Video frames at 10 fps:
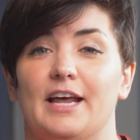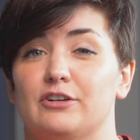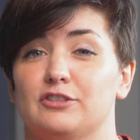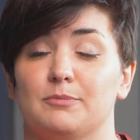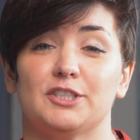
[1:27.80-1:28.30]
Now
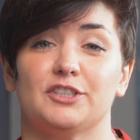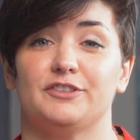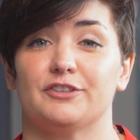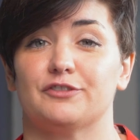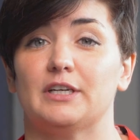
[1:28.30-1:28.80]
there's a bunch of
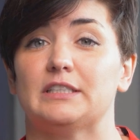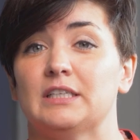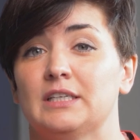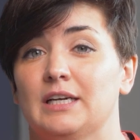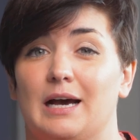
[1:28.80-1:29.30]
different
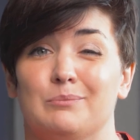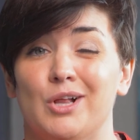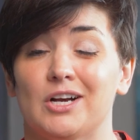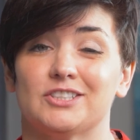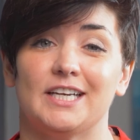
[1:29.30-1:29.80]
uh,
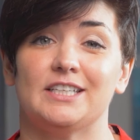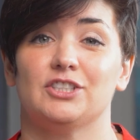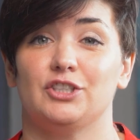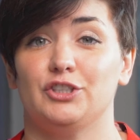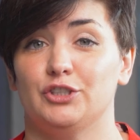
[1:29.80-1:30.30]

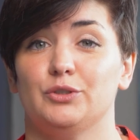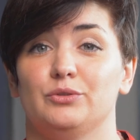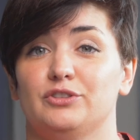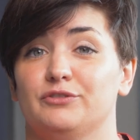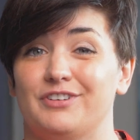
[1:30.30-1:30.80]
blockchains that
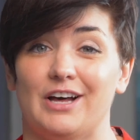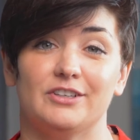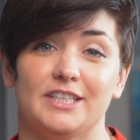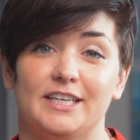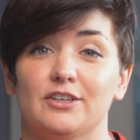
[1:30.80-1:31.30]
use
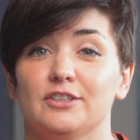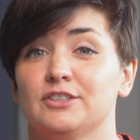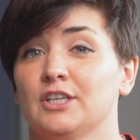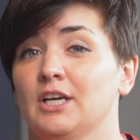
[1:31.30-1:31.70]
validators.